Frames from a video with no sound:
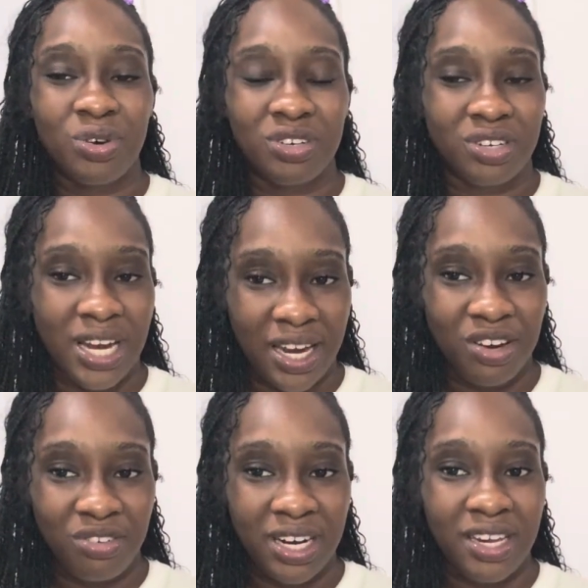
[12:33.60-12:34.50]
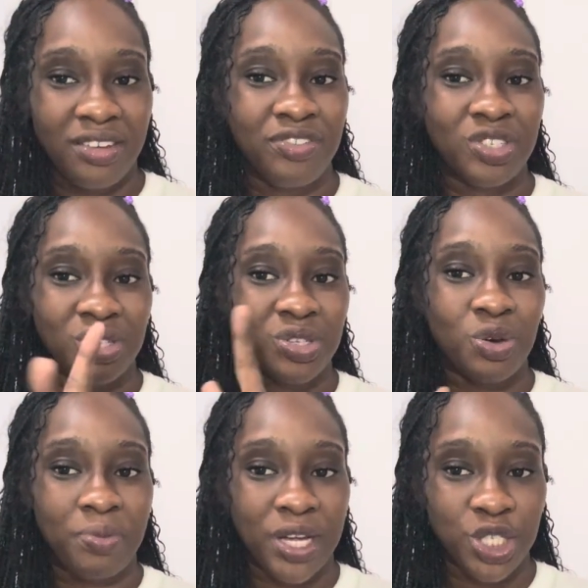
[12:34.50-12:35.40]
that the runner they fi just go
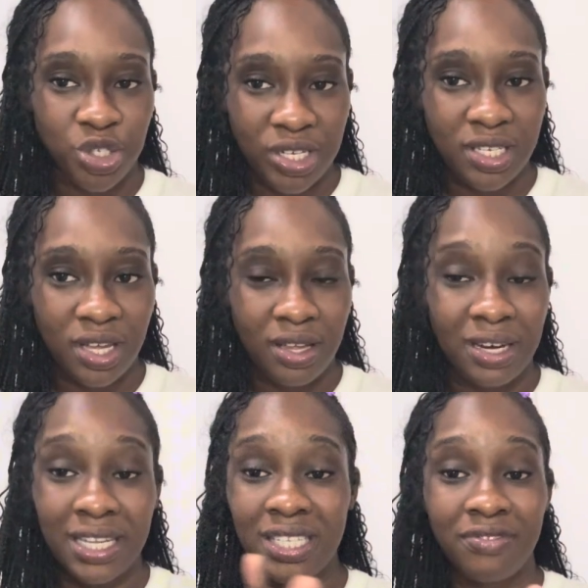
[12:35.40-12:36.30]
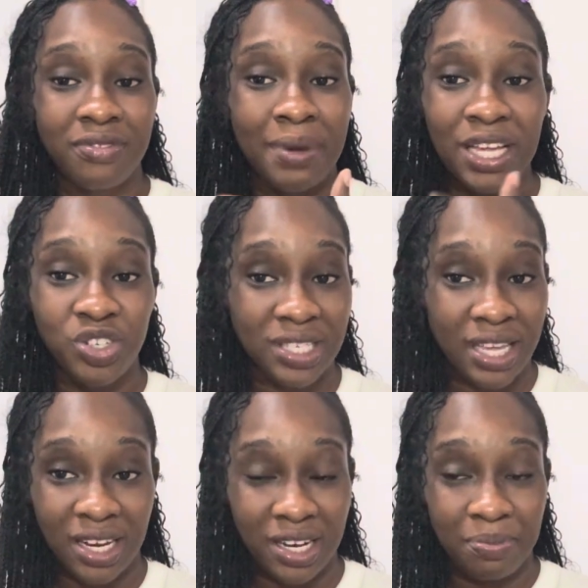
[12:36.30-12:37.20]
up and dresser. Not even my dresser
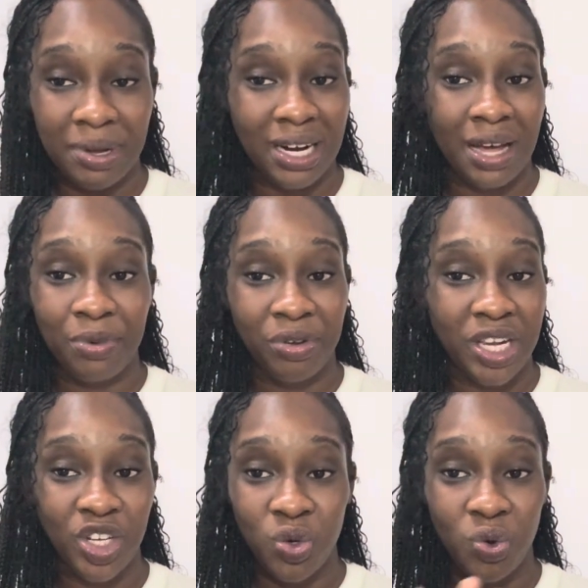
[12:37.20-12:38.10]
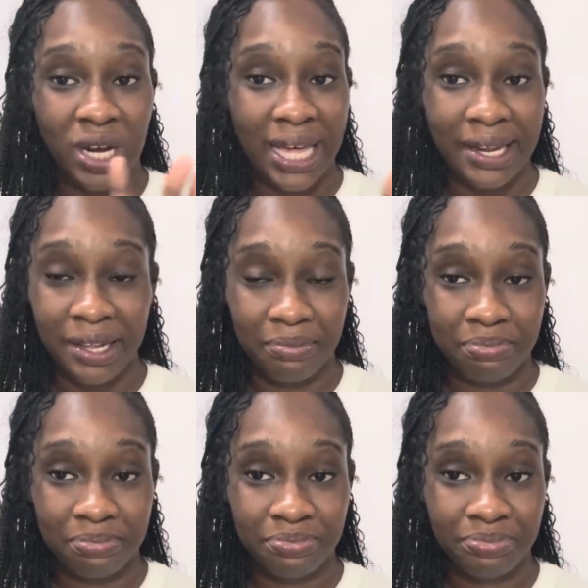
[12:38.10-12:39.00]
in the pan, because I really don't like them.
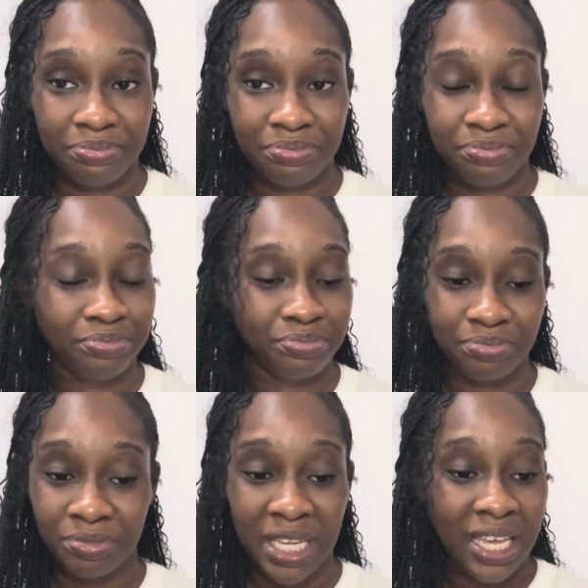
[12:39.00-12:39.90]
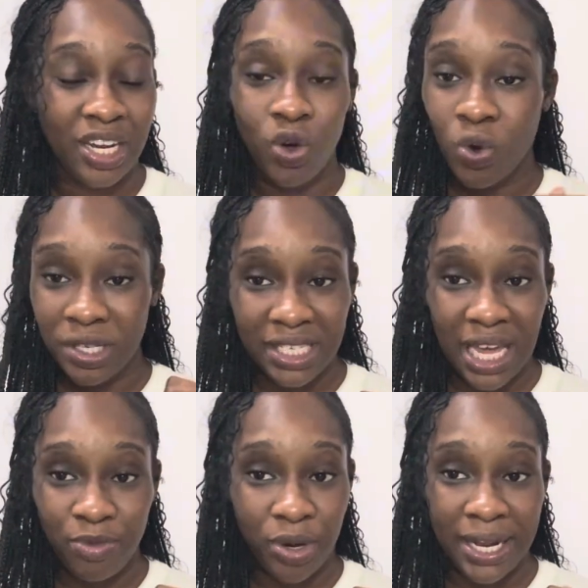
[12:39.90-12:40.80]
The old
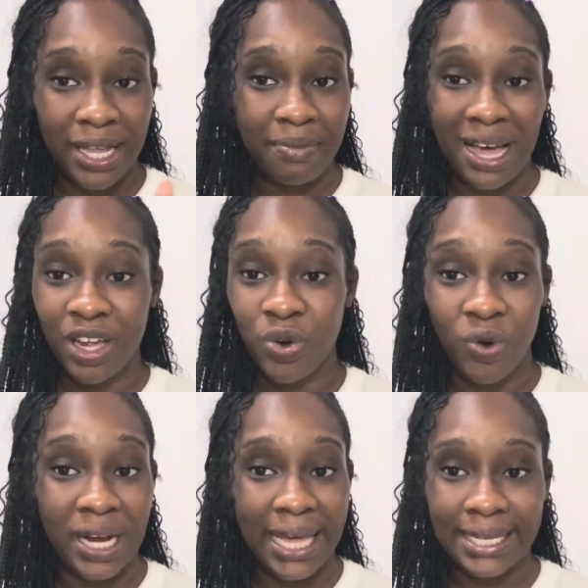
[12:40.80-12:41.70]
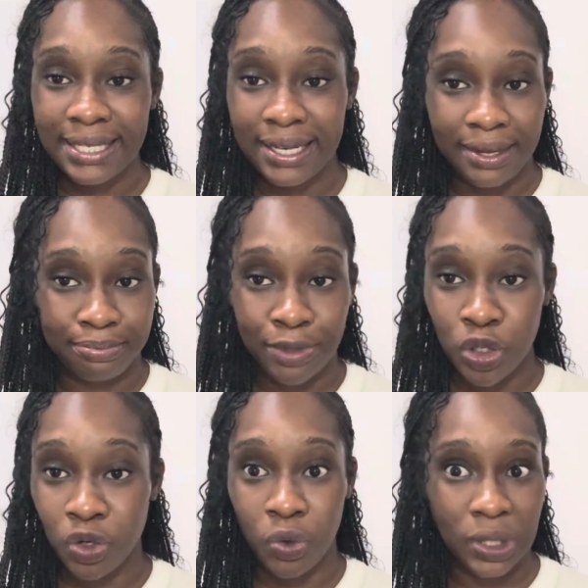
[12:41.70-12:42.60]
time runner them, I don't like see them,
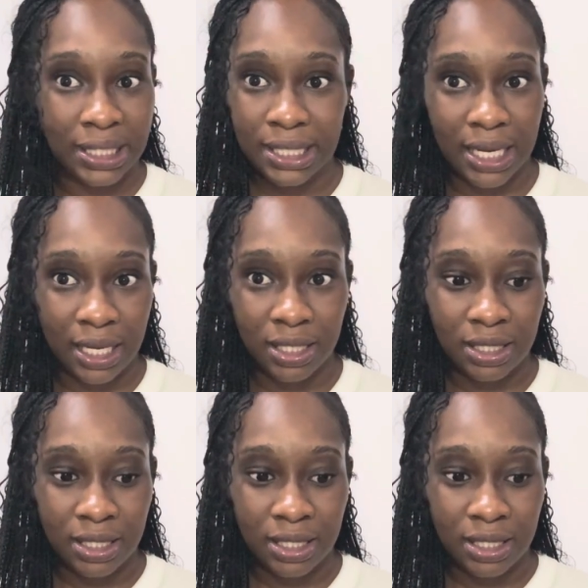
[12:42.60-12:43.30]
none tall.